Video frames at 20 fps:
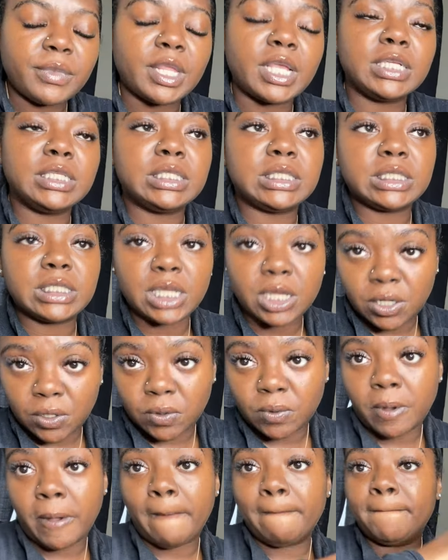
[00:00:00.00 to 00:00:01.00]

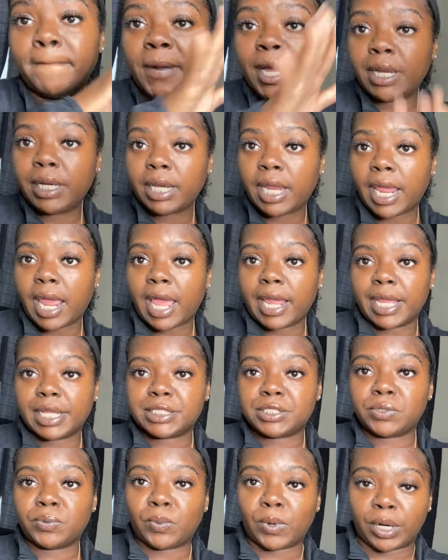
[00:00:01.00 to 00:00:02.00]
So Monday I get
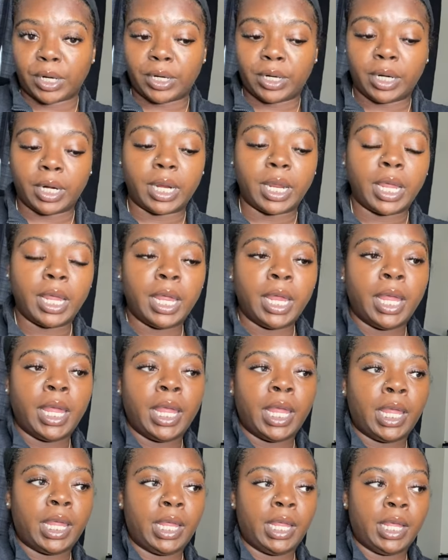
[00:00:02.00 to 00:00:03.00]
to work
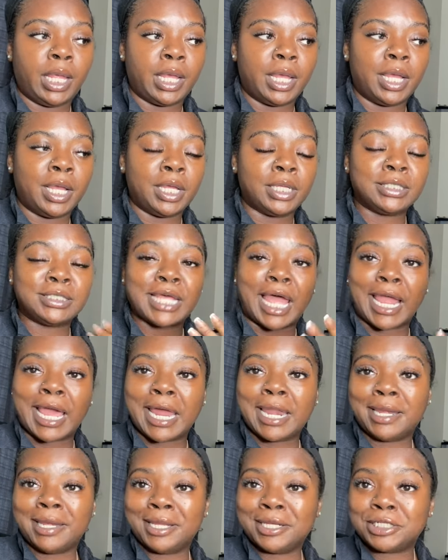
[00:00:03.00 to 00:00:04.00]
and I got
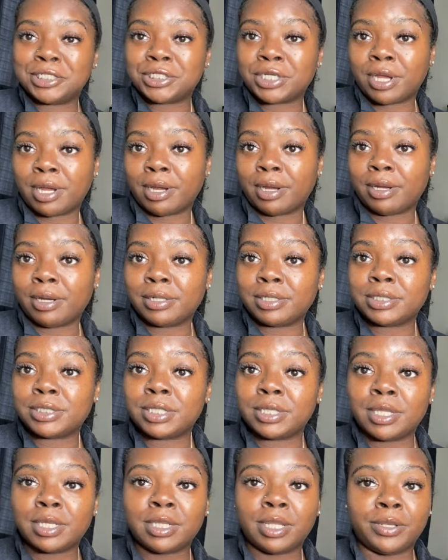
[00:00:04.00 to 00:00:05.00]
a discharge.
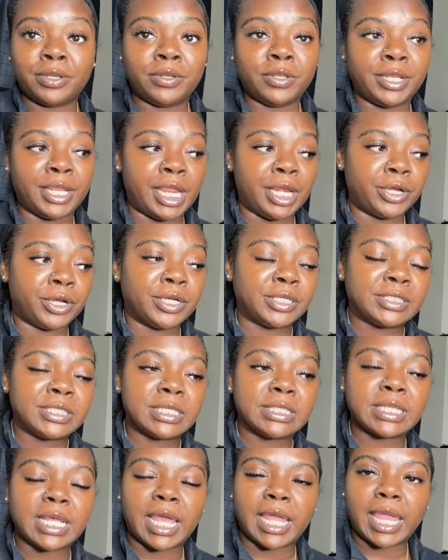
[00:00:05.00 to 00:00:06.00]
The day nurse
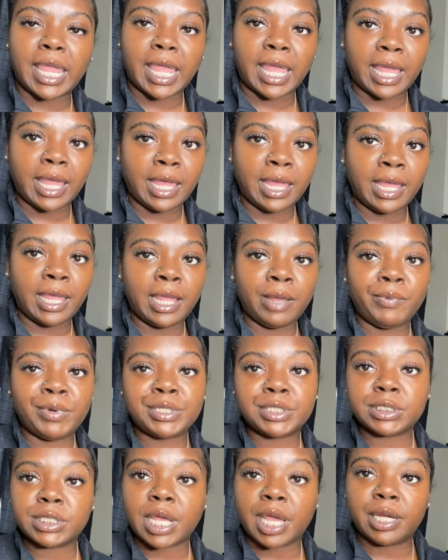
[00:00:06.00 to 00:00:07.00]
is like, hey, we
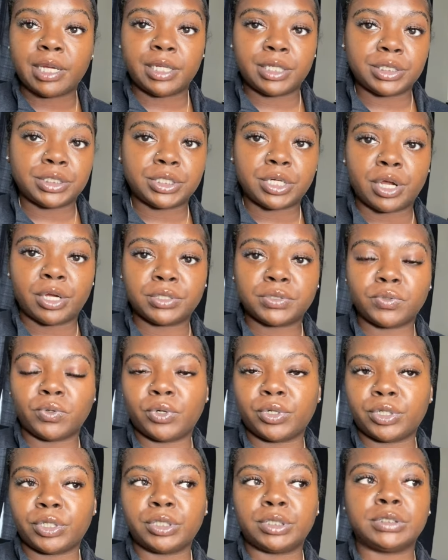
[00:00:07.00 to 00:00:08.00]
just got discharge
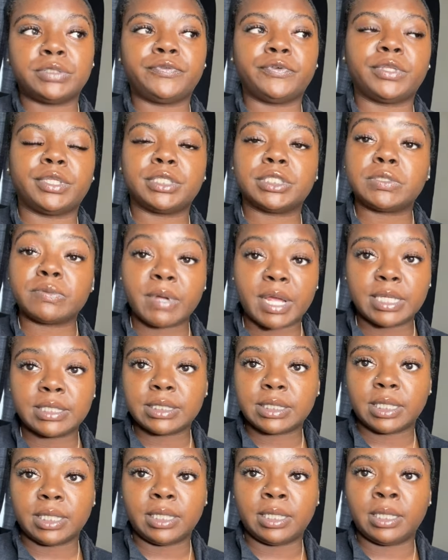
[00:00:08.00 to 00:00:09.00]
orders for this
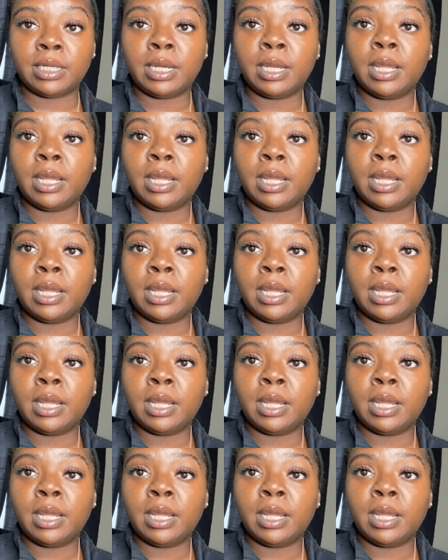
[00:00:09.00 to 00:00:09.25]
resident.